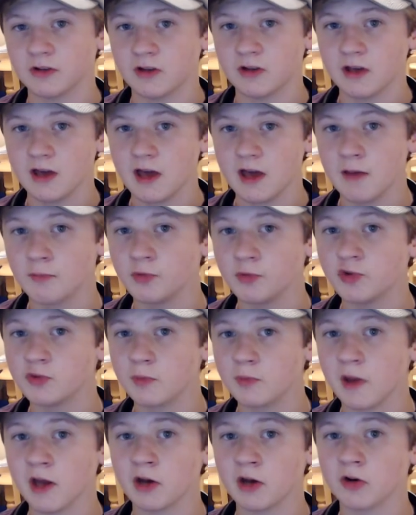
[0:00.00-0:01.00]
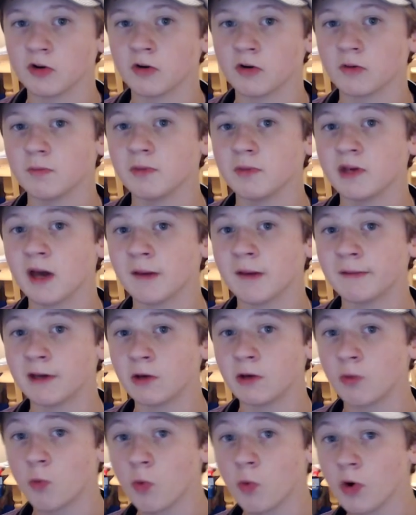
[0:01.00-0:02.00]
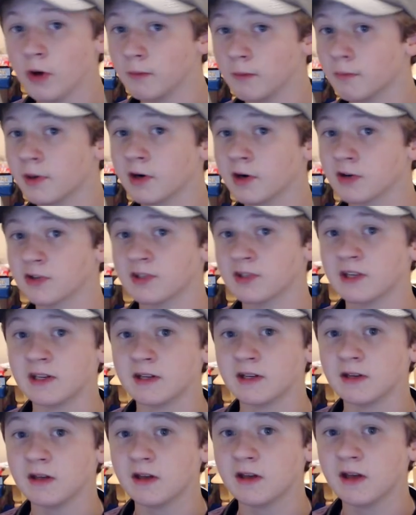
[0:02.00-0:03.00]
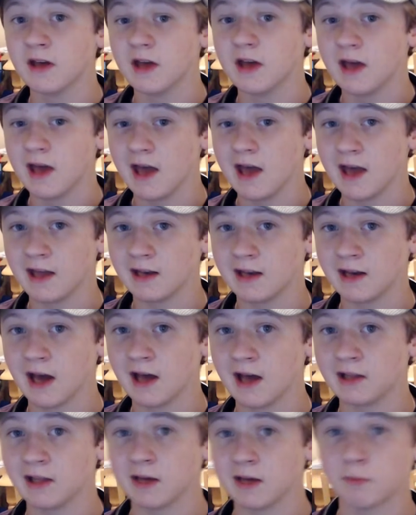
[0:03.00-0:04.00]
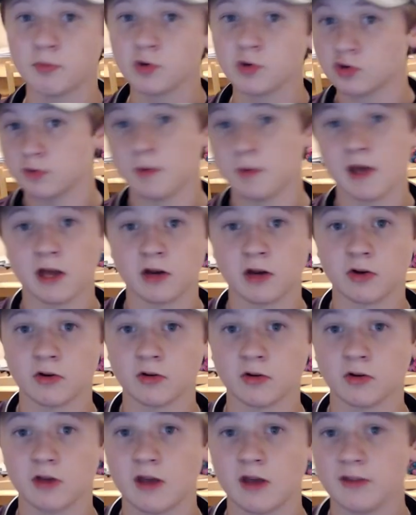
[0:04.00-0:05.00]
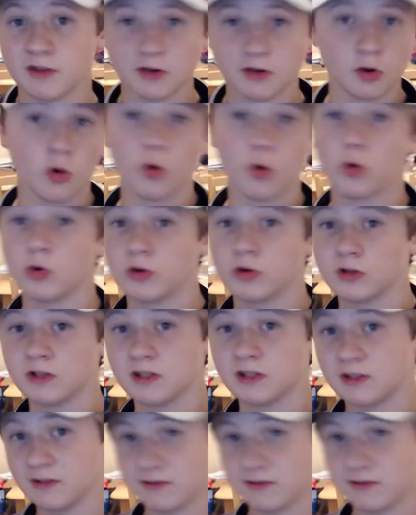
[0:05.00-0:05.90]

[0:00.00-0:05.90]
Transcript: and Bruce Banner becoming one person, and not like Bruce Banner, and then Hulk, and then...